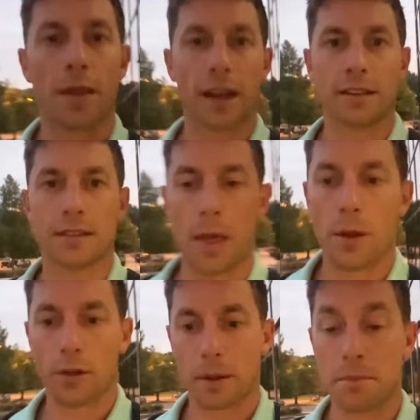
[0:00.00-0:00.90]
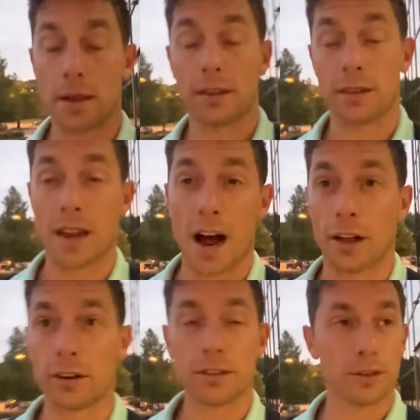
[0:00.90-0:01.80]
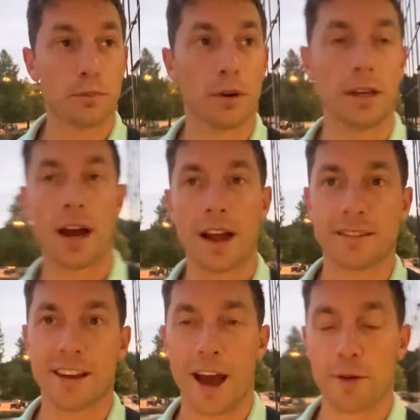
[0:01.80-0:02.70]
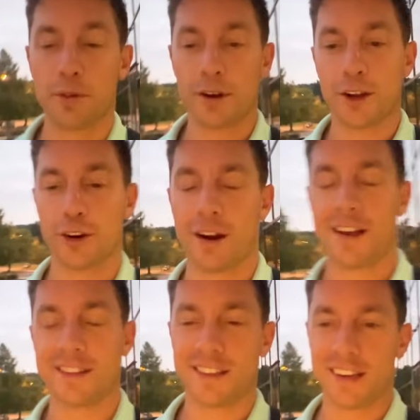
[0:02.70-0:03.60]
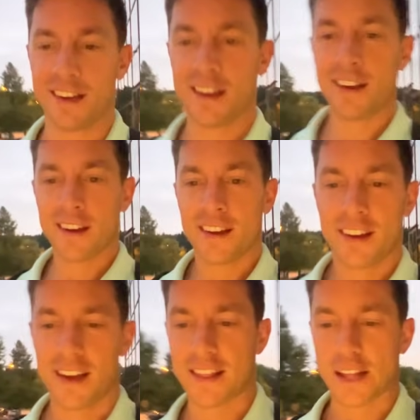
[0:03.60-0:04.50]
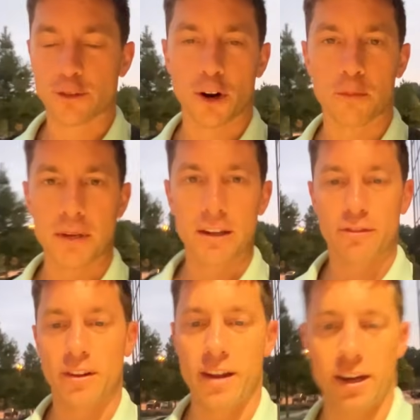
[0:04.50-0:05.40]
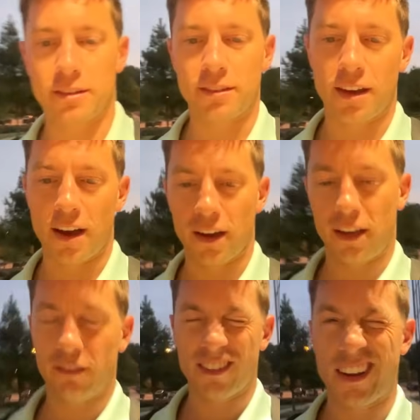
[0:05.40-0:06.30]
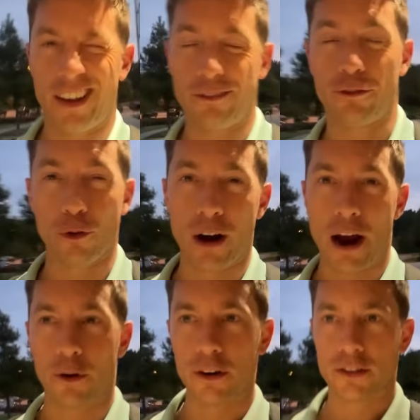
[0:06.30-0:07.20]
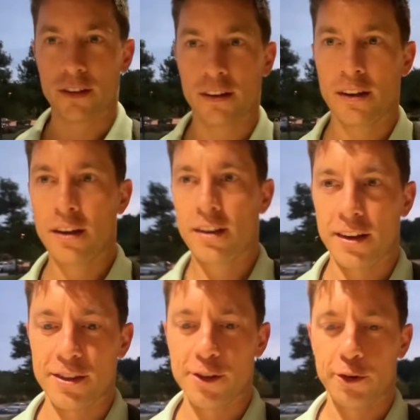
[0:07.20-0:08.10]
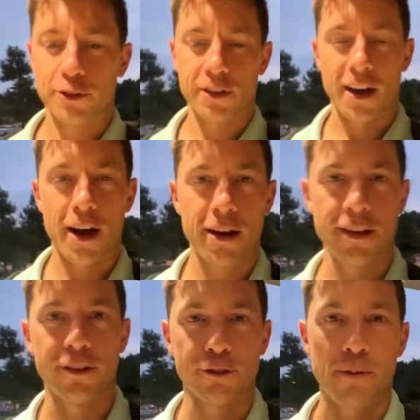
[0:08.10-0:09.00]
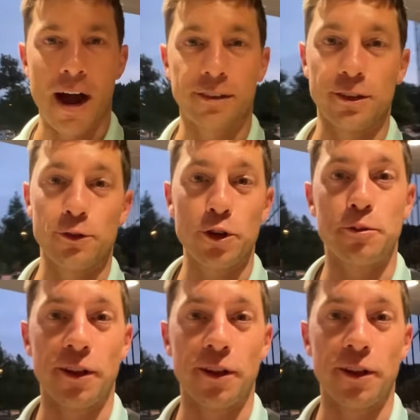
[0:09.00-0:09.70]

like I said, they're like millions of dollars. They're pretty high tech, pretty crazy. And that's where I'll be for the next, give or take 4 hours in those boxes. Wish me